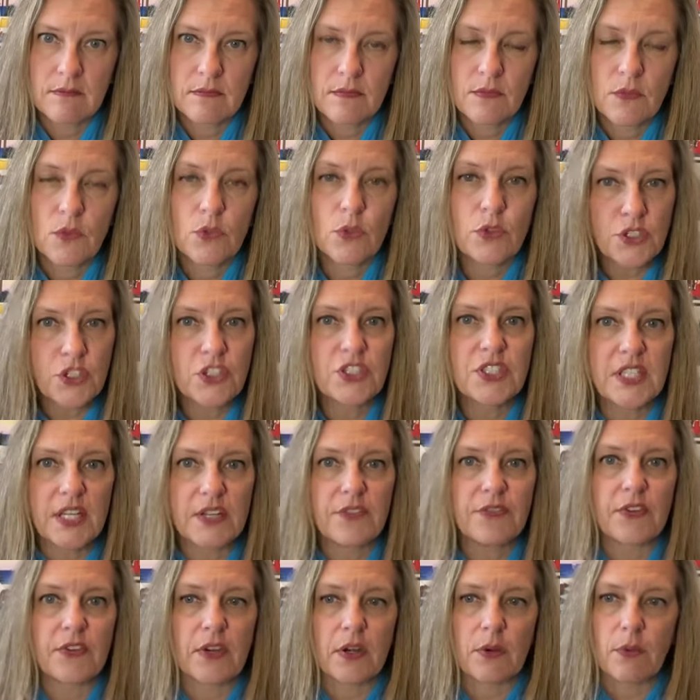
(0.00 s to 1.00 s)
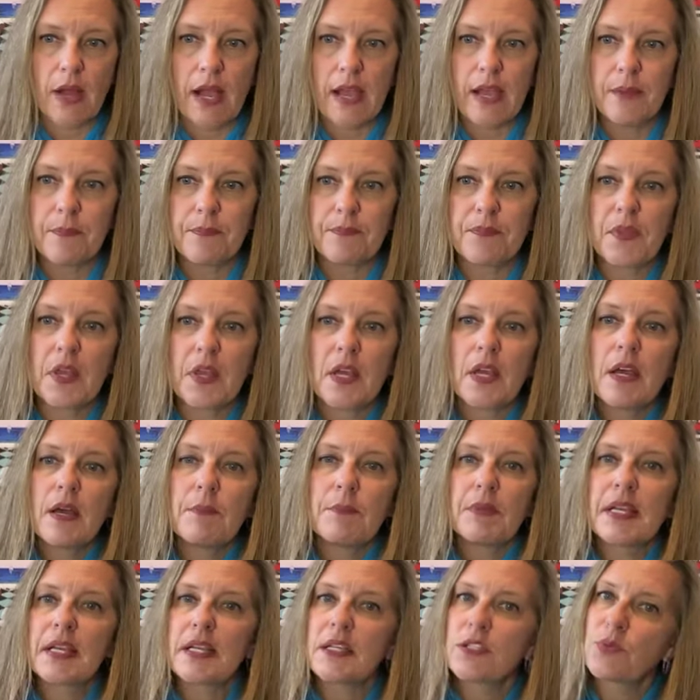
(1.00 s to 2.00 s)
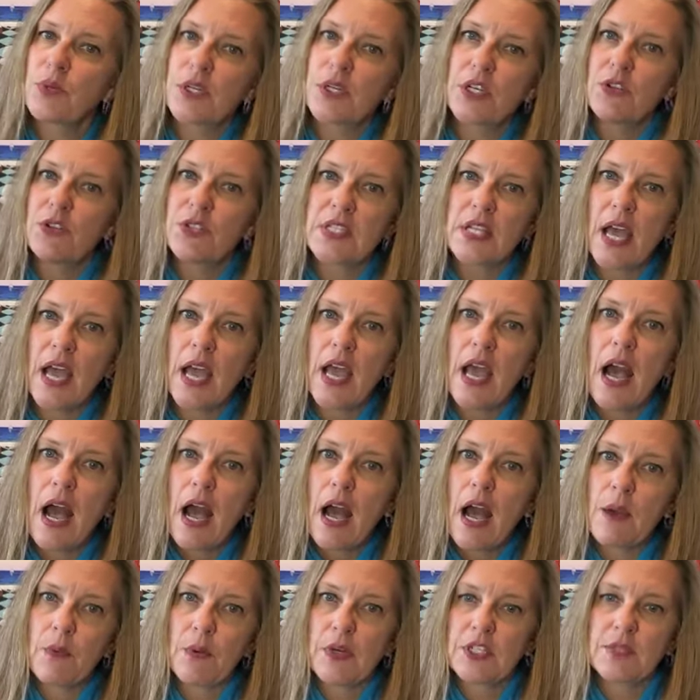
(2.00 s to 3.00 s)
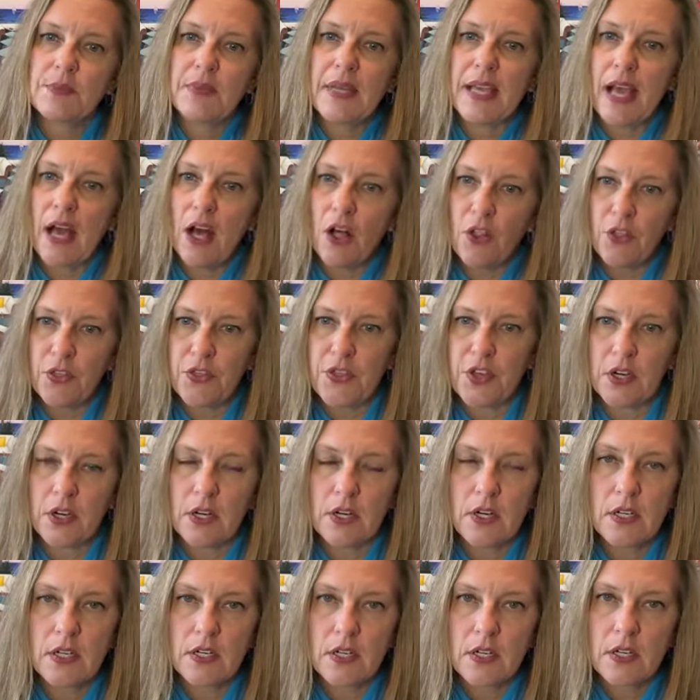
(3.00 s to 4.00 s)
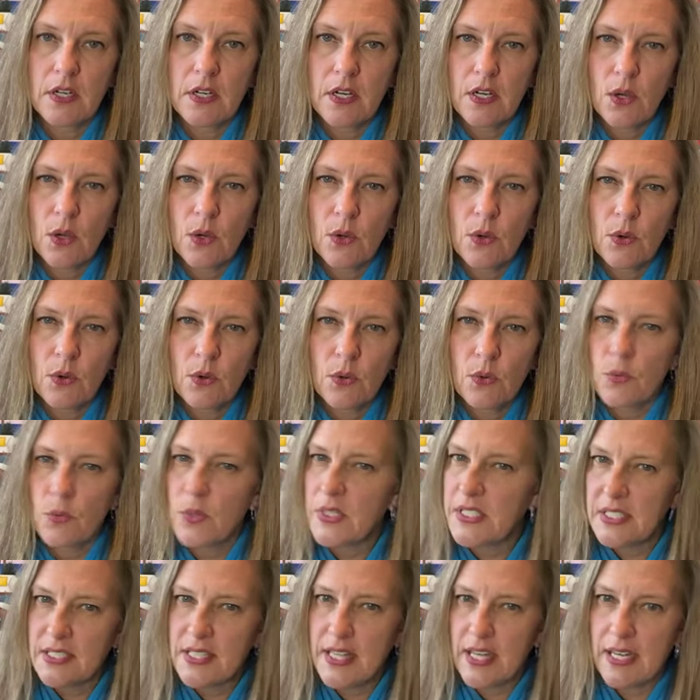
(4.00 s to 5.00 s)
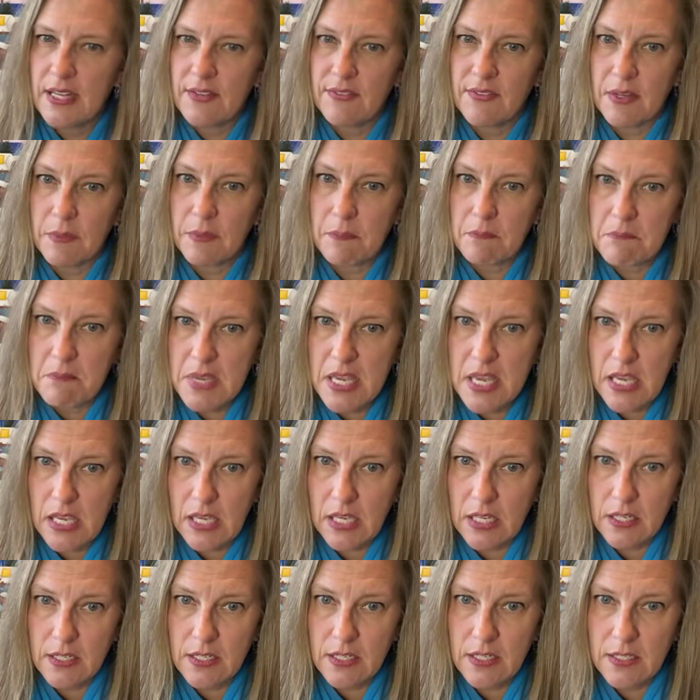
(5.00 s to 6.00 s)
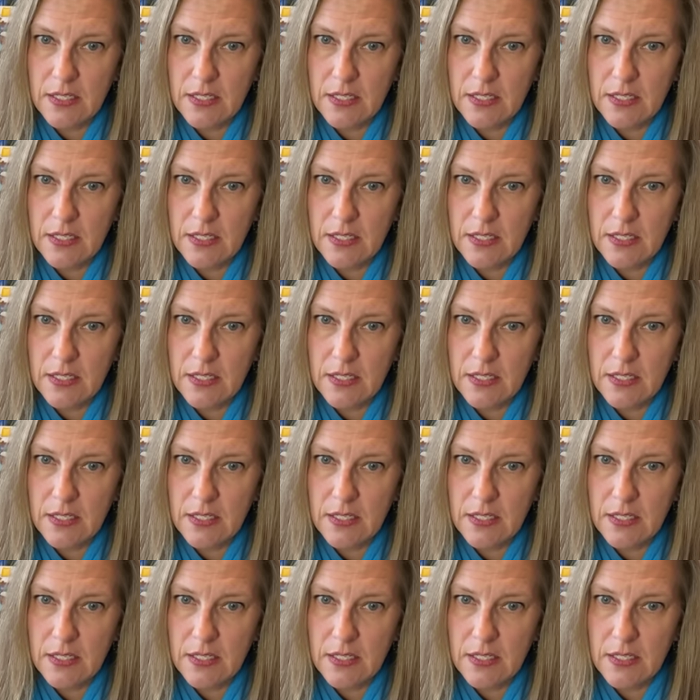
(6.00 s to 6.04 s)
Those are different, right? Because when you say, I want to be healthier, what does that even mean?